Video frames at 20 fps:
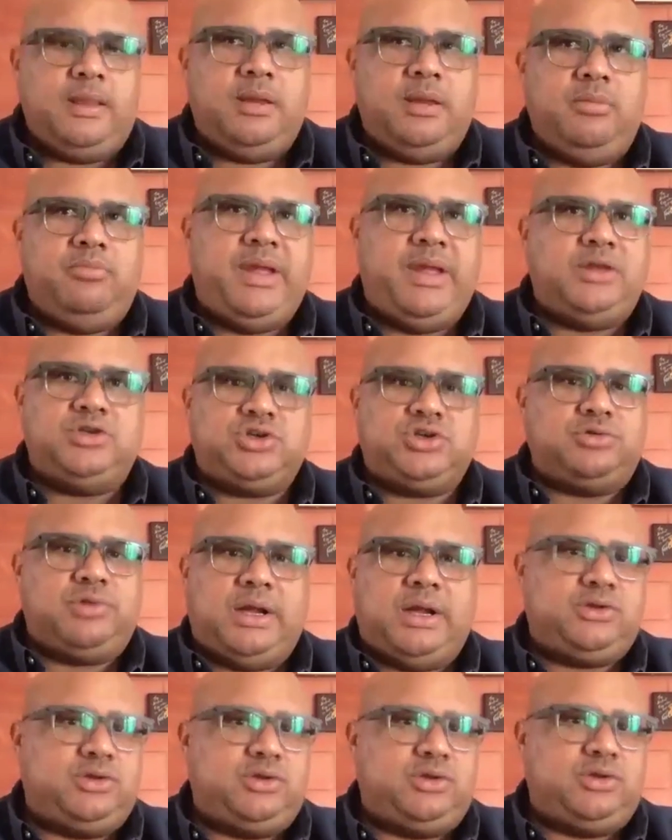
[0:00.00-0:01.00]
Ben
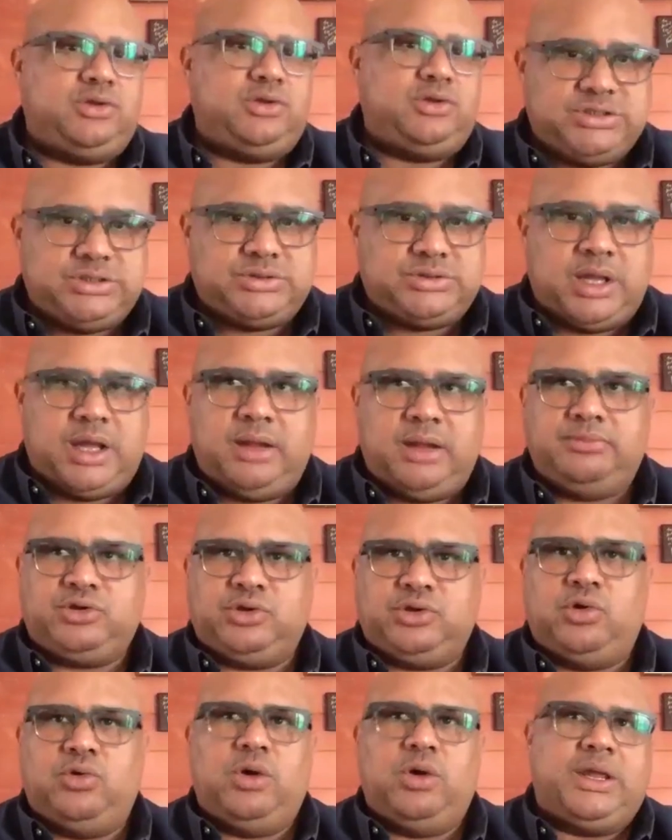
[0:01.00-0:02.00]
Juratowich to
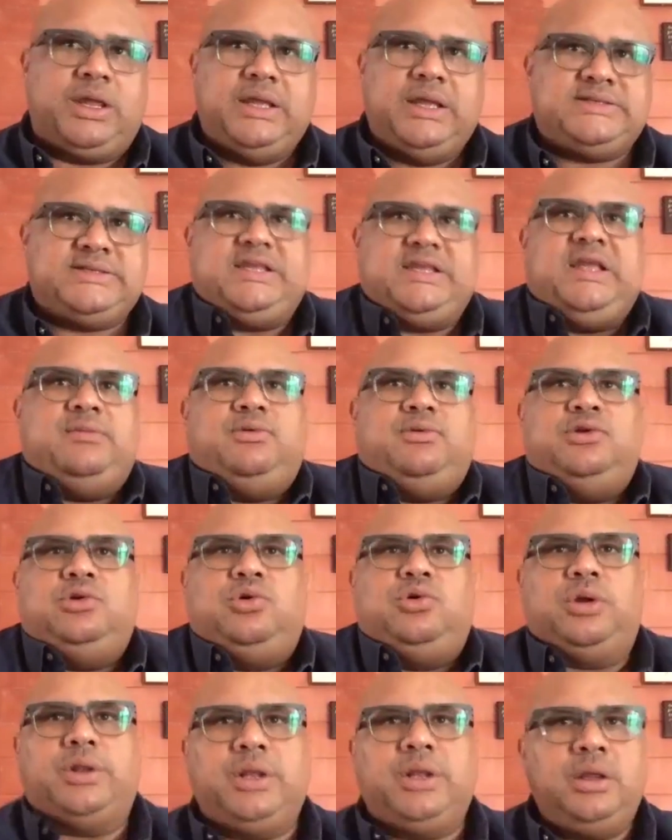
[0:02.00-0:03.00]
go against Eamon
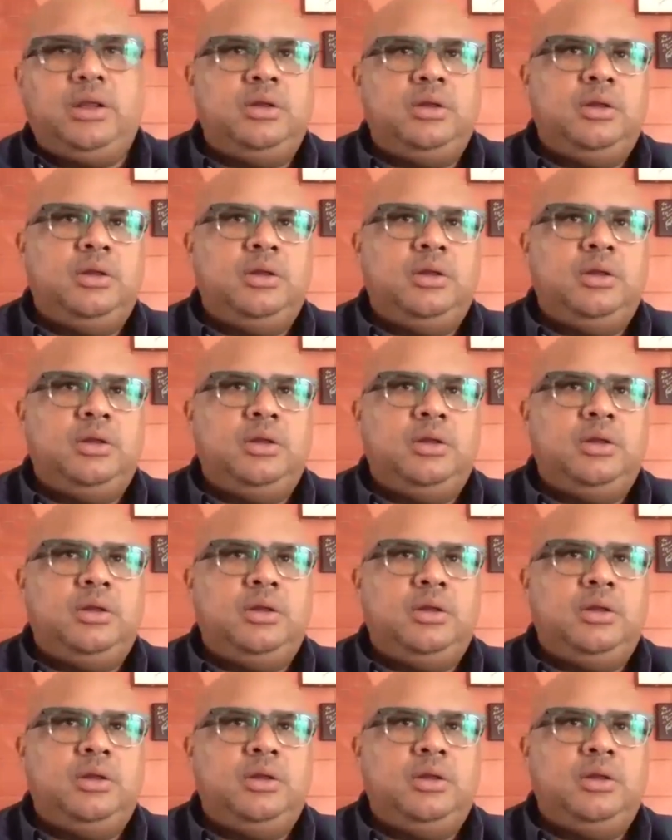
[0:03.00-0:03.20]
Courtney.